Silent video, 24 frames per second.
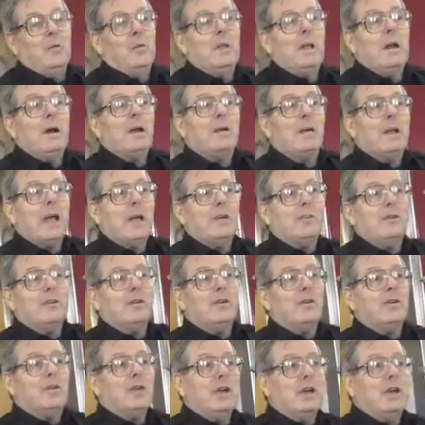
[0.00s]
Without
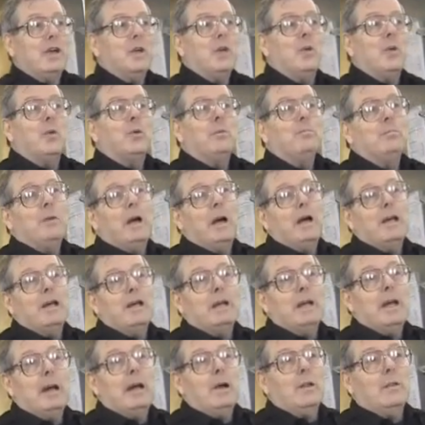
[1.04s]
having to take your own
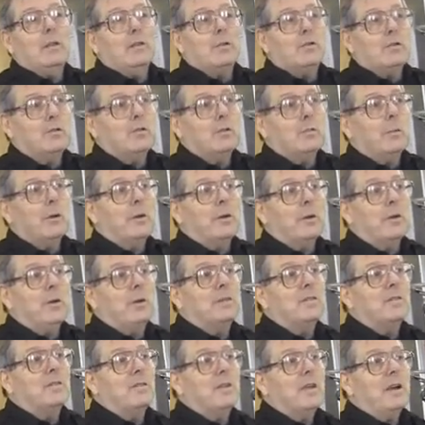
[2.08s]
body down those
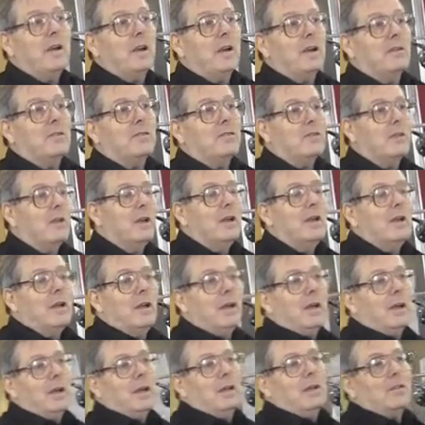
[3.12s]
superheated stairs
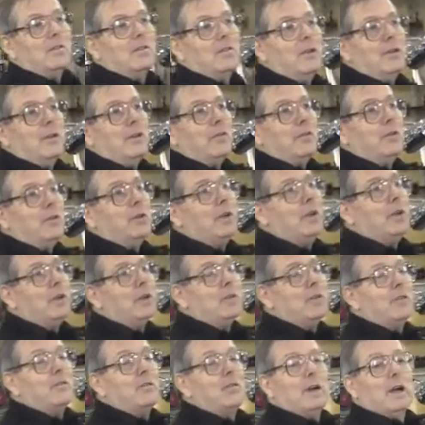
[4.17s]
and see if you can
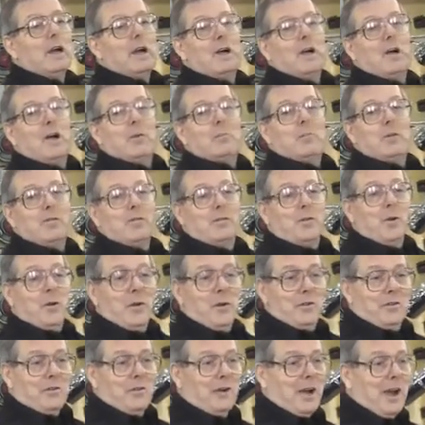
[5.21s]
get the fire out
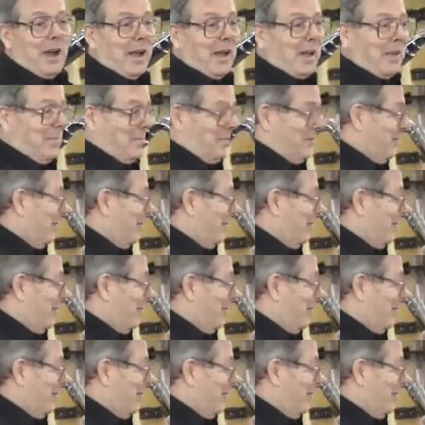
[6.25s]
before you fry.